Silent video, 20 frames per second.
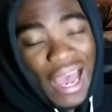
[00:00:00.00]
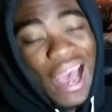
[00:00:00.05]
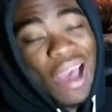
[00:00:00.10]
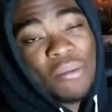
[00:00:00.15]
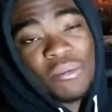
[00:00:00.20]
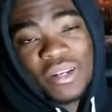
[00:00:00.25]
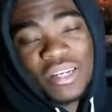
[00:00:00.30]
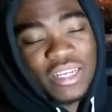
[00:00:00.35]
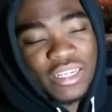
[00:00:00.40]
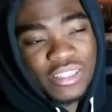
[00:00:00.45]

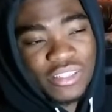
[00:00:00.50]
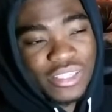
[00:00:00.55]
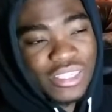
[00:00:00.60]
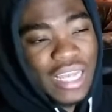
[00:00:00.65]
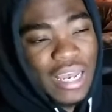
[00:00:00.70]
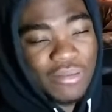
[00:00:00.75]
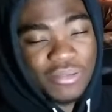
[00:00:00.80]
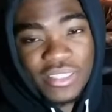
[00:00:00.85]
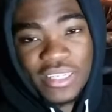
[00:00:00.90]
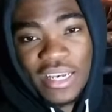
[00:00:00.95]
I don't need to
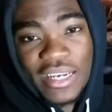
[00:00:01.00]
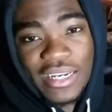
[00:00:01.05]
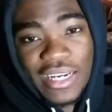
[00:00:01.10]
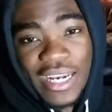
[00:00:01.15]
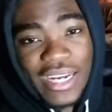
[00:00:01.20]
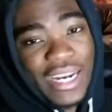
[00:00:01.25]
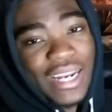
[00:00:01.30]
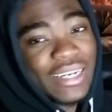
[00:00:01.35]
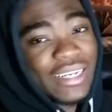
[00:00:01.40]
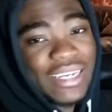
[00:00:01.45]
stop. Stop saying
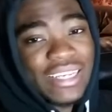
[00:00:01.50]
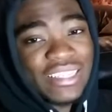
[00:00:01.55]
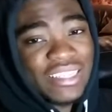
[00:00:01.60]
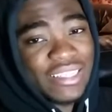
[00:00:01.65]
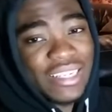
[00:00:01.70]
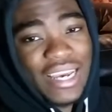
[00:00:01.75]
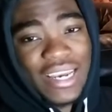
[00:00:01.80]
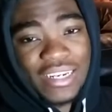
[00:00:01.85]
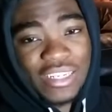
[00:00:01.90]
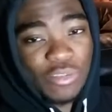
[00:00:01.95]
that, and
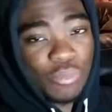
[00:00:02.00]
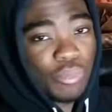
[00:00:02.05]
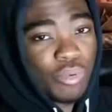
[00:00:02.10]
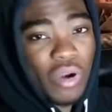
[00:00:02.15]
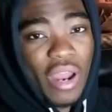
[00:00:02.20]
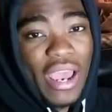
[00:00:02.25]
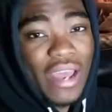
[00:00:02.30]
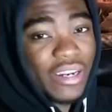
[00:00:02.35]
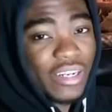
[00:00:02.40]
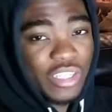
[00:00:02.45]
this light is
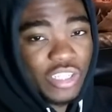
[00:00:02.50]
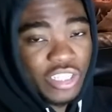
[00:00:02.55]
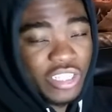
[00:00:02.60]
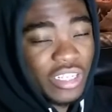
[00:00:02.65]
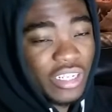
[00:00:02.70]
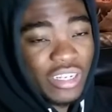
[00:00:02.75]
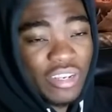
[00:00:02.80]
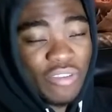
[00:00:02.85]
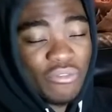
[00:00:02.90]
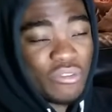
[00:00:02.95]
bright as
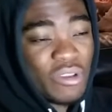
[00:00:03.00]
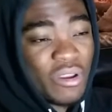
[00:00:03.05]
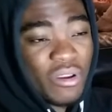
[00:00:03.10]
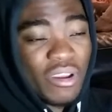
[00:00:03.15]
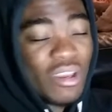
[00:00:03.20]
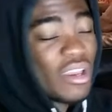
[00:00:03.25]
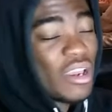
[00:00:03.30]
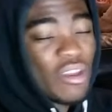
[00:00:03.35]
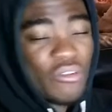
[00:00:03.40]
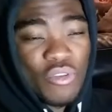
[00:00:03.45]
shit. If you
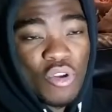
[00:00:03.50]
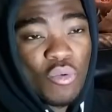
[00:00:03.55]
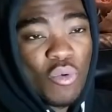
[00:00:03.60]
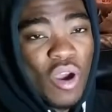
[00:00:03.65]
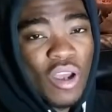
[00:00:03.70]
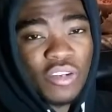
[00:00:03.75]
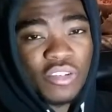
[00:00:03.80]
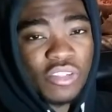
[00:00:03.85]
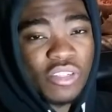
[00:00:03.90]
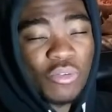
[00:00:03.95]
if you're
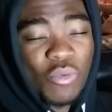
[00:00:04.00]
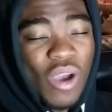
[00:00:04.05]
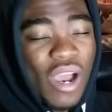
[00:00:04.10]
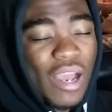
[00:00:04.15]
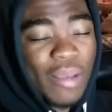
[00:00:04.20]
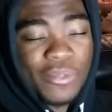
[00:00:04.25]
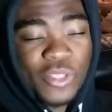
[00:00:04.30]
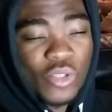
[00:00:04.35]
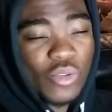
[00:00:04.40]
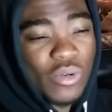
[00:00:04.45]
wondering
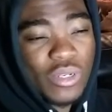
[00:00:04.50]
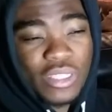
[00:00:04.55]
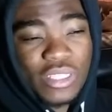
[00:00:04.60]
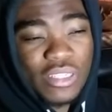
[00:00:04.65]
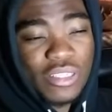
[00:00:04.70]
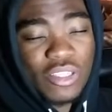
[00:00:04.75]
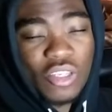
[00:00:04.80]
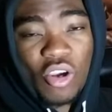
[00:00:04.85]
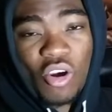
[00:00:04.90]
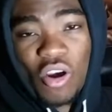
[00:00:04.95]
why I'm
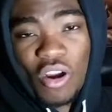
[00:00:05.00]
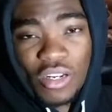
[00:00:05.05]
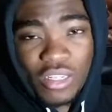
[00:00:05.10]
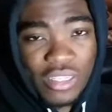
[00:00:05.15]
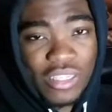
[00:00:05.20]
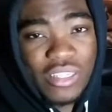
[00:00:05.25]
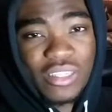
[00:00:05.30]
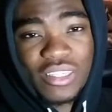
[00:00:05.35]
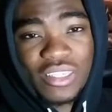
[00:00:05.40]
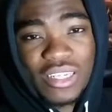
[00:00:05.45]
squinting so
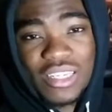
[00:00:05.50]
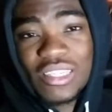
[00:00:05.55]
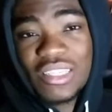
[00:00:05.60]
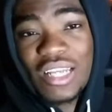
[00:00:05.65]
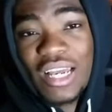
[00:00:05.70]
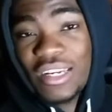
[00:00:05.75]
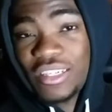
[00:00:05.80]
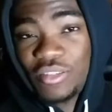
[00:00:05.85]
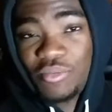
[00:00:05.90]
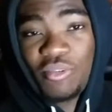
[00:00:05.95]
hard, because this
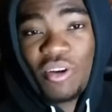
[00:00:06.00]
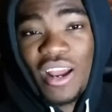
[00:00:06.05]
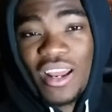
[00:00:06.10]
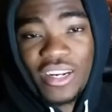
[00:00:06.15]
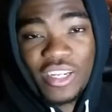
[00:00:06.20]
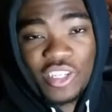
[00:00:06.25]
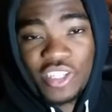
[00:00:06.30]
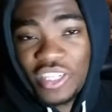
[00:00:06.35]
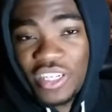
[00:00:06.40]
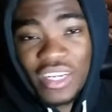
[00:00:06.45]
light is bright
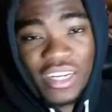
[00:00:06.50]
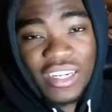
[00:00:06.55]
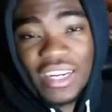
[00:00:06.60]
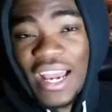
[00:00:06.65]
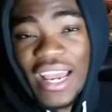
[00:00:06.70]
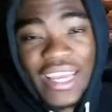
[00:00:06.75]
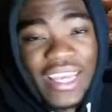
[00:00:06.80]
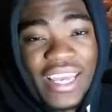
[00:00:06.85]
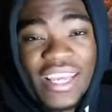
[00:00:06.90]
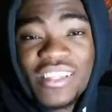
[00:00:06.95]
as shit and
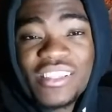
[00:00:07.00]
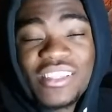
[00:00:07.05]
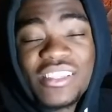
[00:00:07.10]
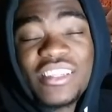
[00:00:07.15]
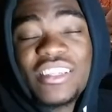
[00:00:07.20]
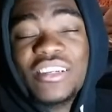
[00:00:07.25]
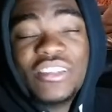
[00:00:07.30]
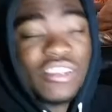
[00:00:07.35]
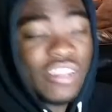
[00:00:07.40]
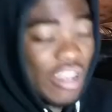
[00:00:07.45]
I can't
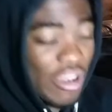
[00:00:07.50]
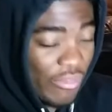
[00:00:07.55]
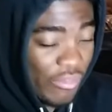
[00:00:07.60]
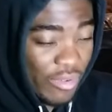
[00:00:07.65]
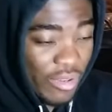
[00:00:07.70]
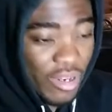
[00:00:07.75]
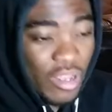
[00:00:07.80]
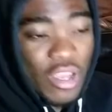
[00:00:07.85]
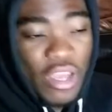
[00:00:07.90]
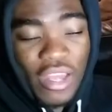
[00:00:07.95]
see
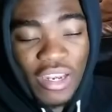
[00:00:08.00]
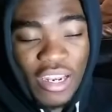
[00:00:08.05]
nothing.